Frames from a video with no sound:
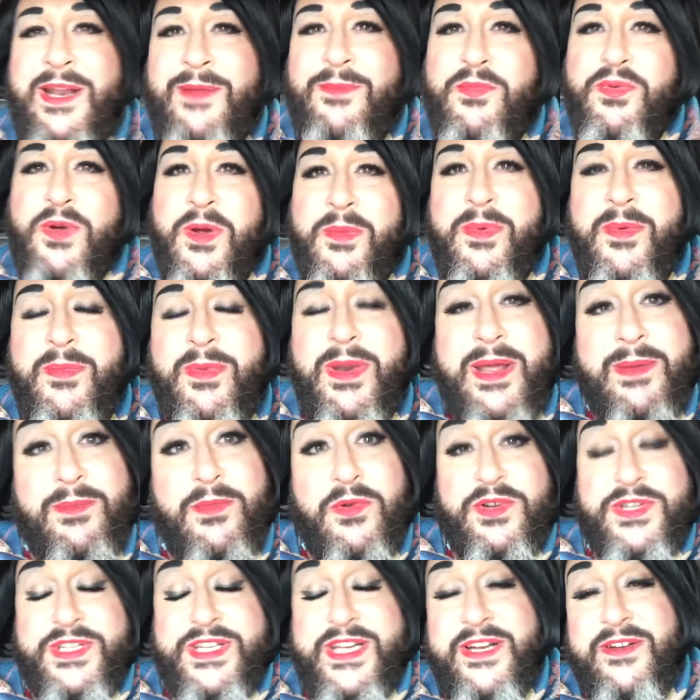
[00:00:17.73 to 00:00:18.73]
um, probably a
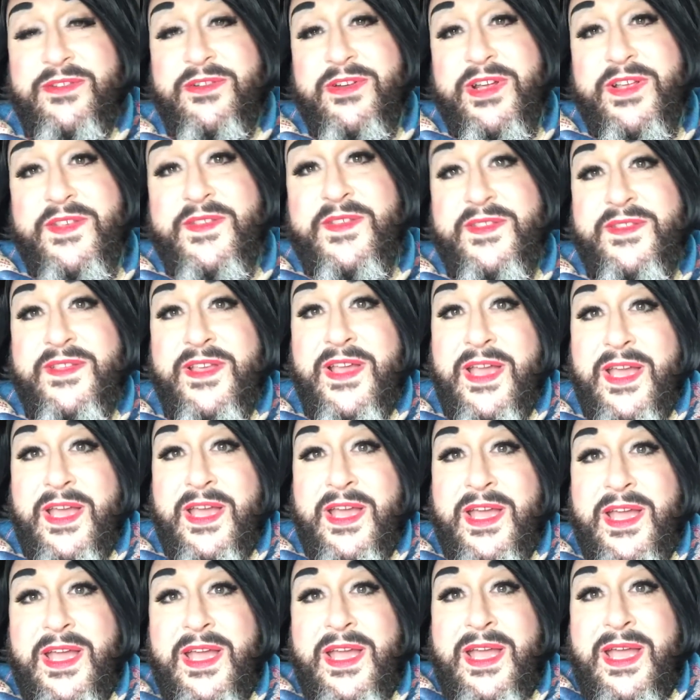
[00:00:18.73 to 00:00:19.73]
more generous
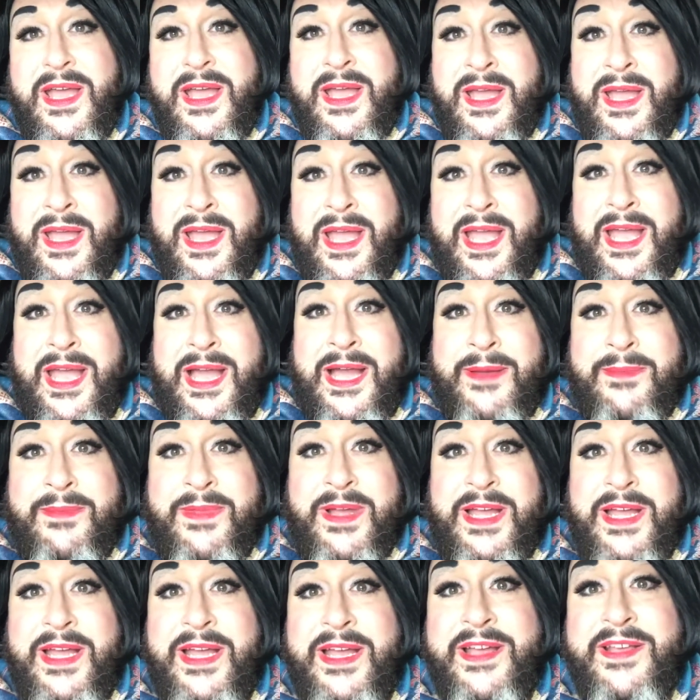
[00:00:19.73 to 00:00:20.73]

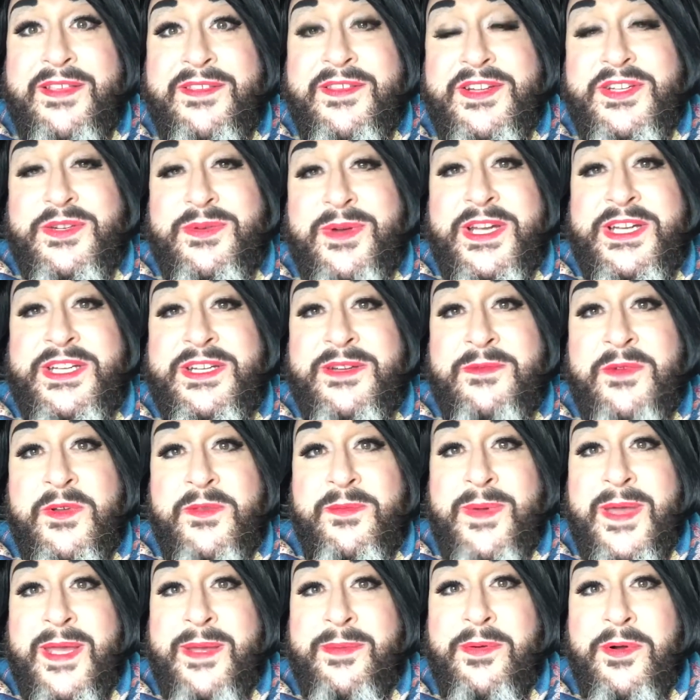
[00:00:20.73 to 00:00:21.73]
um, situation
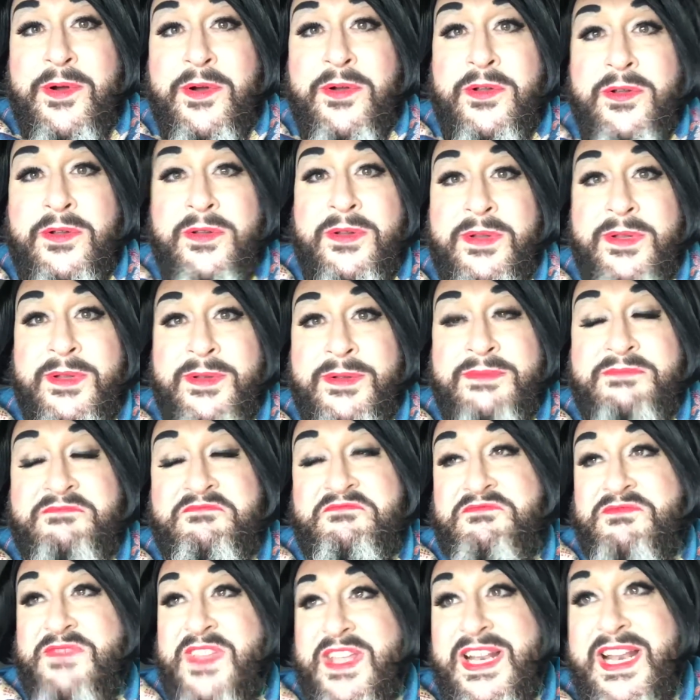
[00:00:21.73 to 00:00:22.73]
with people
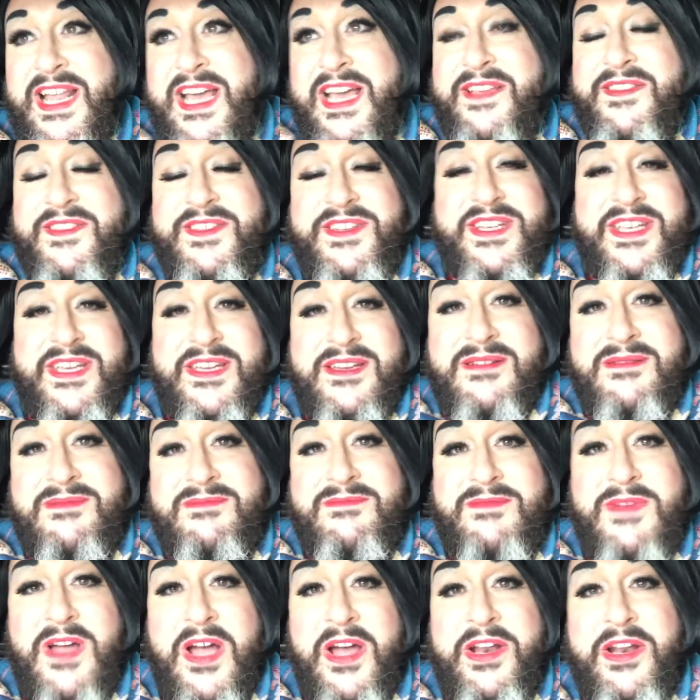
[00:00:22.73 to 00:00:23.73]
than last year.
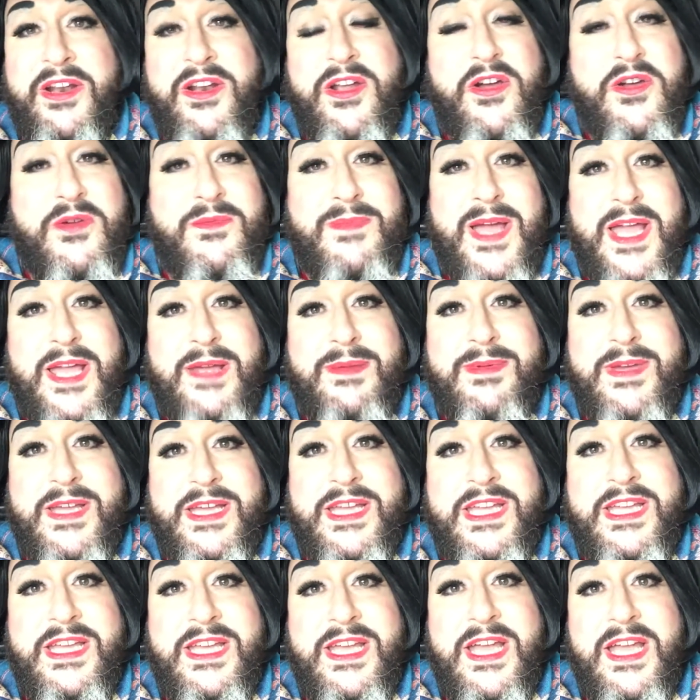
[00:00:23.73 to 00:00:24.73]
I don't know,
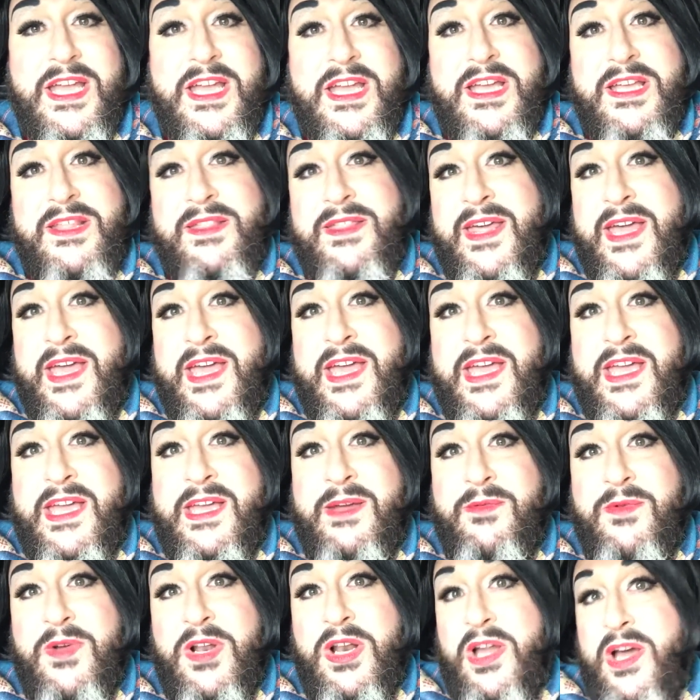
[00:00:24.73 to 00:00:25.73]
maybe
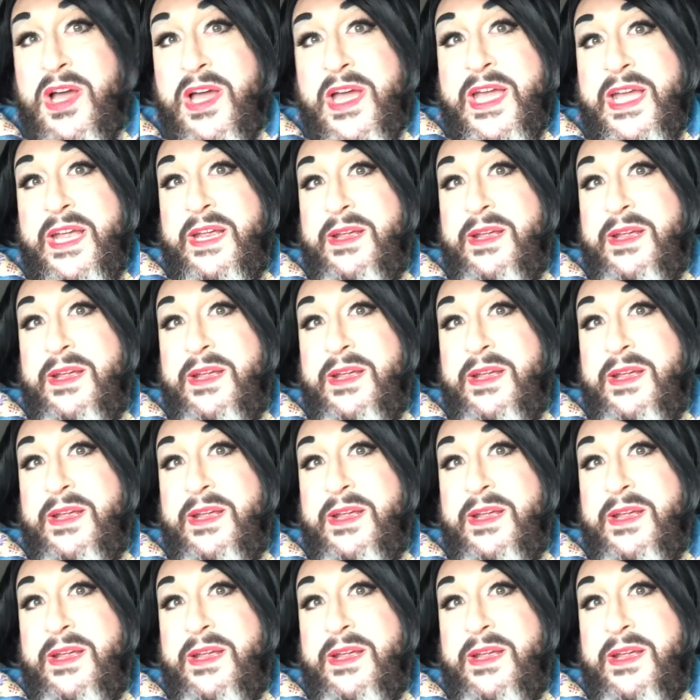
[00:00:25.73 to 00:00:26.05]
they were like...